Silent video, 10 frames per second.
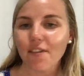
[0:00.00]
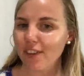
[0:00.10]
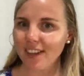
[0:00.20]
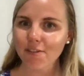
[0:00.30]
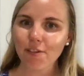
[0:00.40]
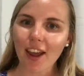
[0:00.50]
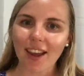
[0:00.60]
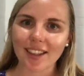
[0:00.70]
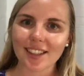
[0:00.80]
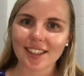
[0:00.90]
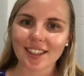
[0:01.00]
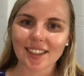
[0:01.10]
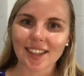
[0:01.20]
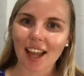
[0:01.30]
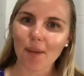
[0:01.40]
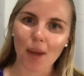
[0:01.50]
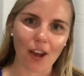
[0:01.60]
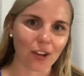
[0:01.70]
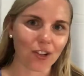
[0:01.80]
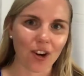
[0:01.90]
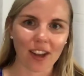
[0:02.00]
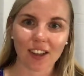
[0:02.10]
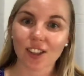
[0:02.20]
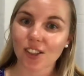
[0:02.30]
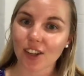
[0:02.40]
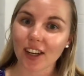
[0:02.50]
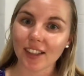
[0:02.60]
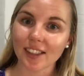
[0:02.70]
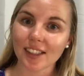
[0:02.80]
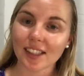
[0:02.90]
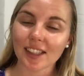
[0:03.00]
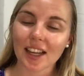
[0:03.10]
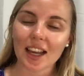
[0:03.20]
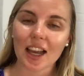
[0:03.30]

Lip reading: Fun fact about chronic stress.